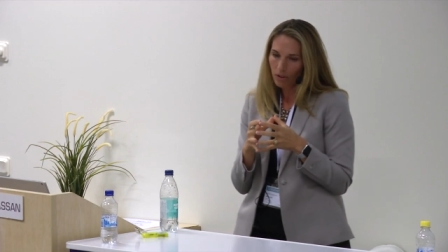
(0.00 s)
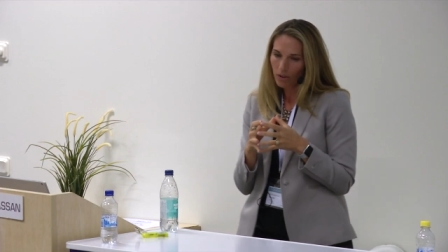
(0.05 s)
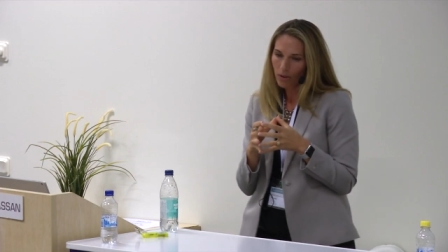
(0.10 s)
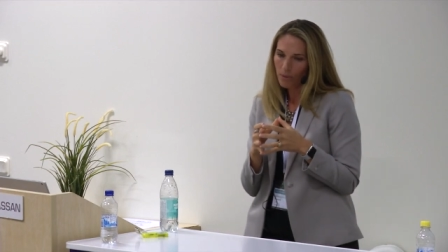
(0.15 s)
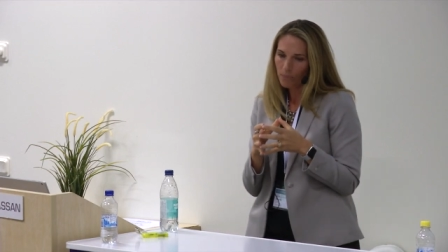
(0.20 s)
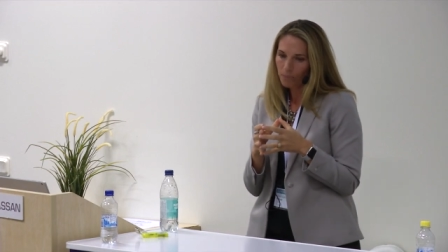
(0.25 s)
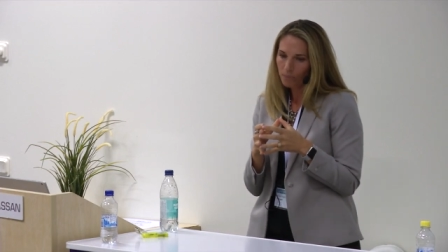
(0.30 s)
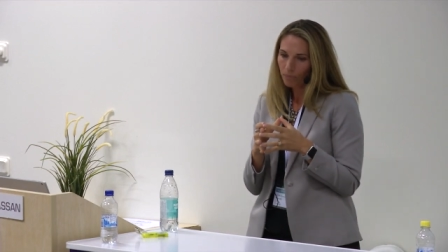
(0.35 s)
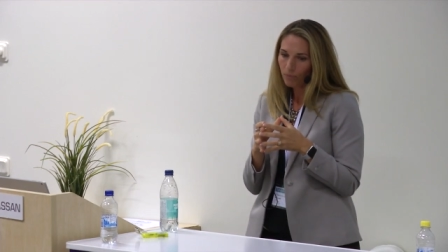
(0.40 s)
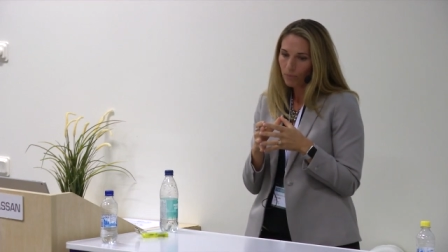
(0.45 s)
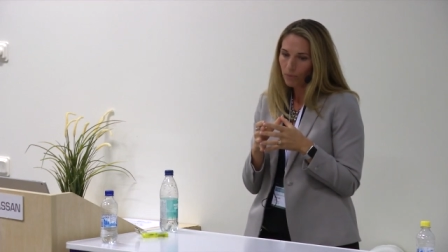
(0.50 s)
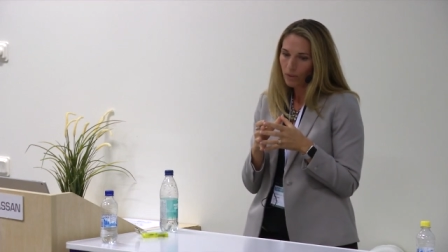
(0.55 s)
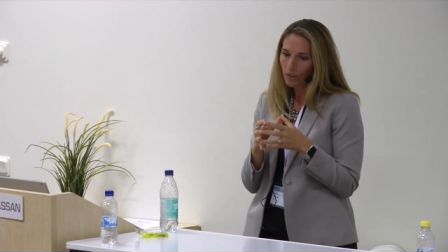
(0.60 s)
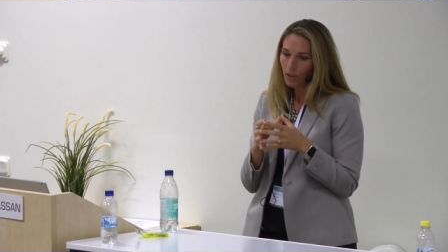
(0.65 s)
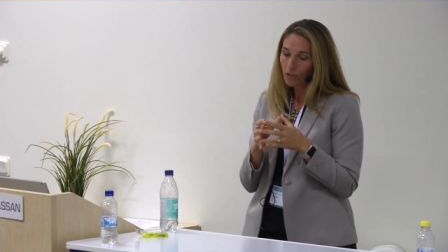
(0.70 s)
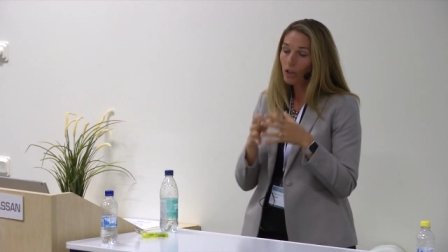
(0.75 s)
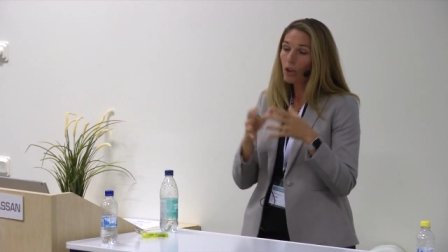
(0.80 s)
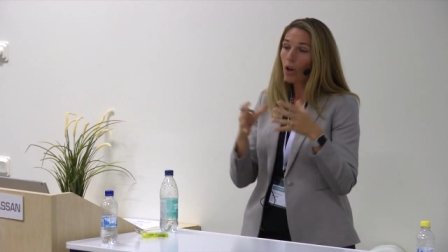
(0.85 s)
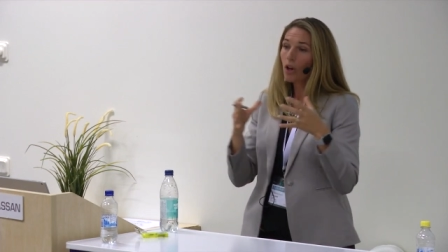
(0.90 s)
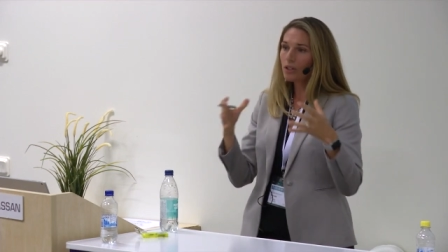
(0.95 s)
um,
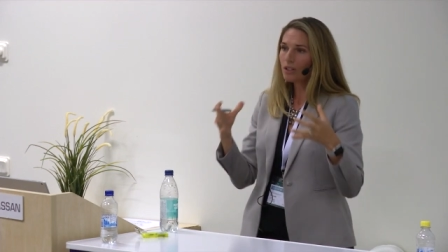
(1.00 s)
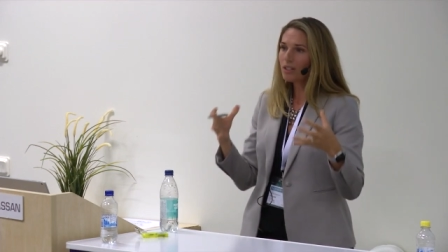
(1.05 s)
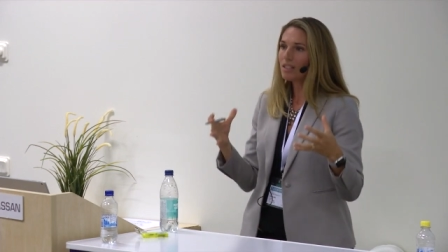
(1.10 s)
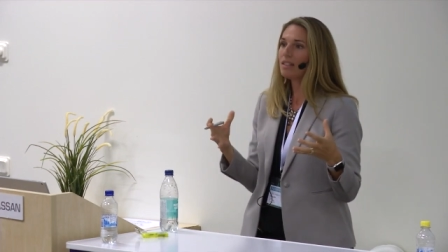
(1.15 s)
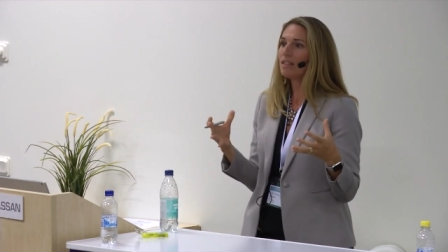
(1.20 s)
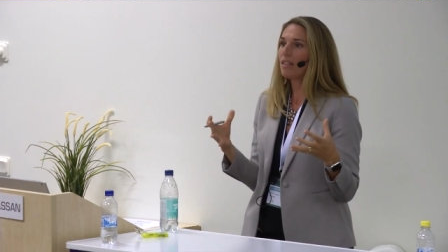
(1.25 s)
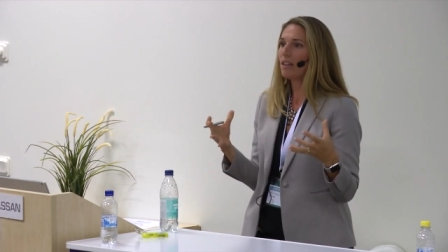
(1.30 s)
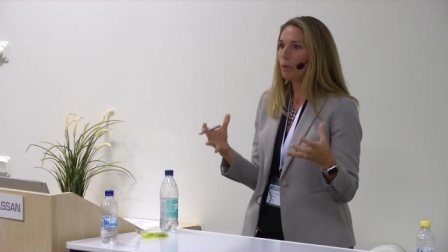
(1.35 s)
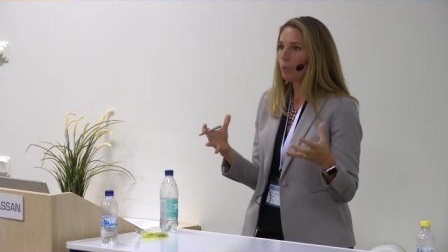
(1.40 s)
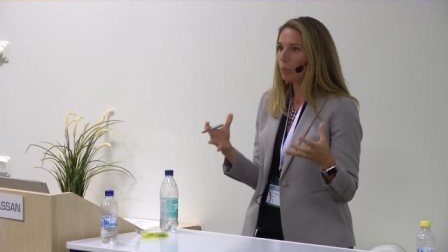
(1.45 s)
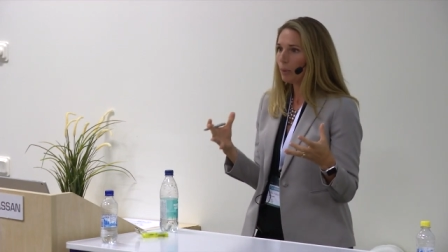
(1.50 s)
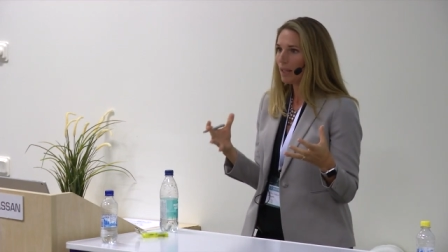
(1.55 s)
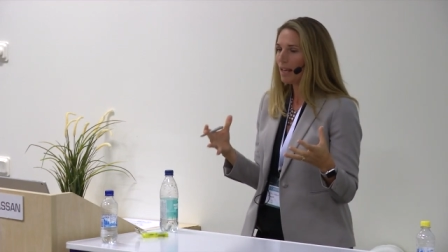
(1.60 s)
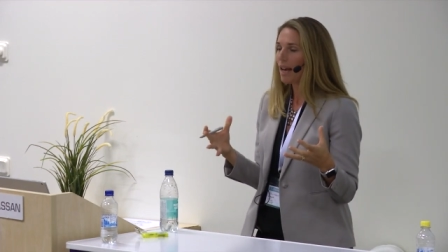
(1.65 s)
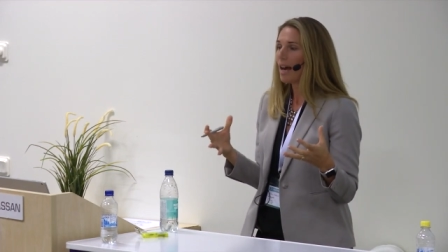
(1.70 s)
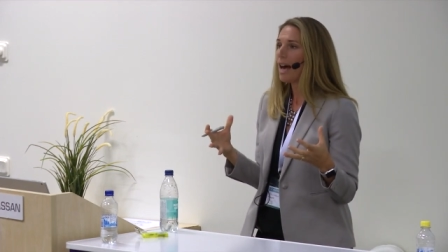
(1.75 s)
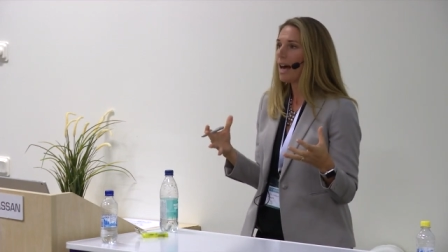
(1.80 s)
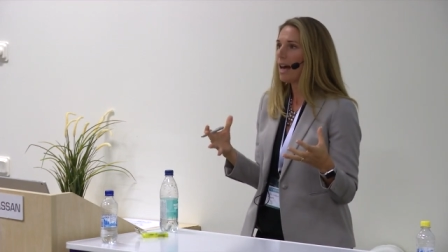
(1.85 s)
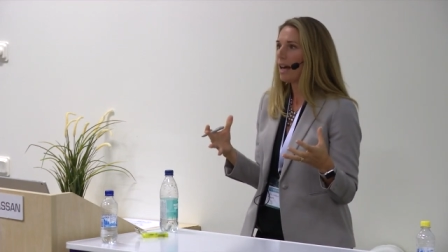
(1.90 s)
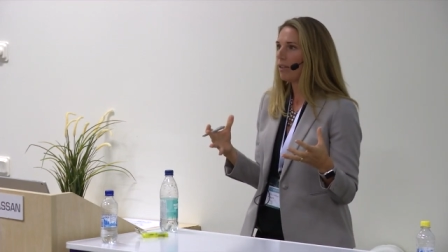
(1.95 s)
the content that we
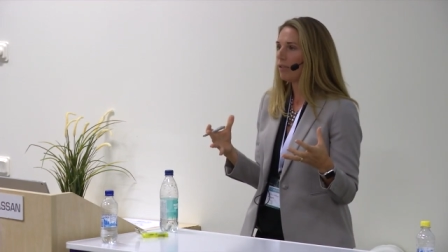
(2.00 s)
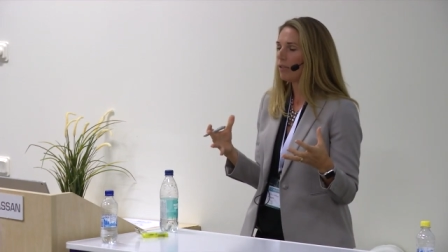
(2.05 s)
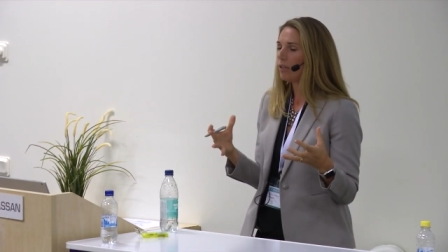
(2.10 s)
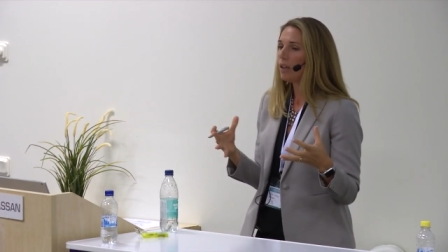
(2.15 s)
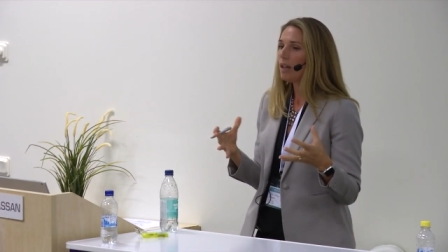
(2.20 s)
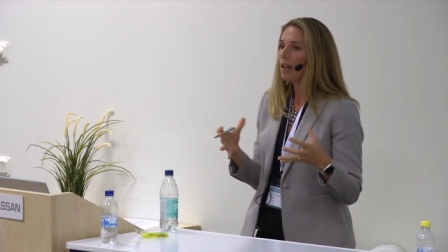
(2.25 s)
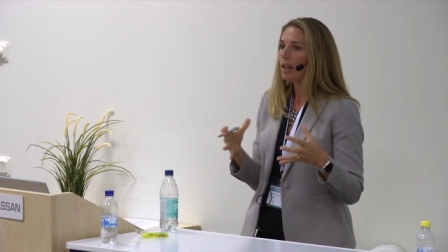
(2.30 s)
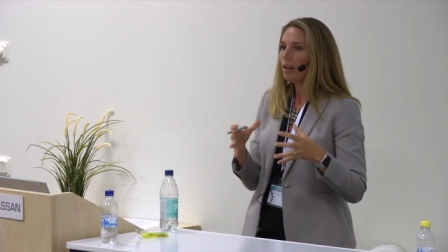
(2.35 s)
have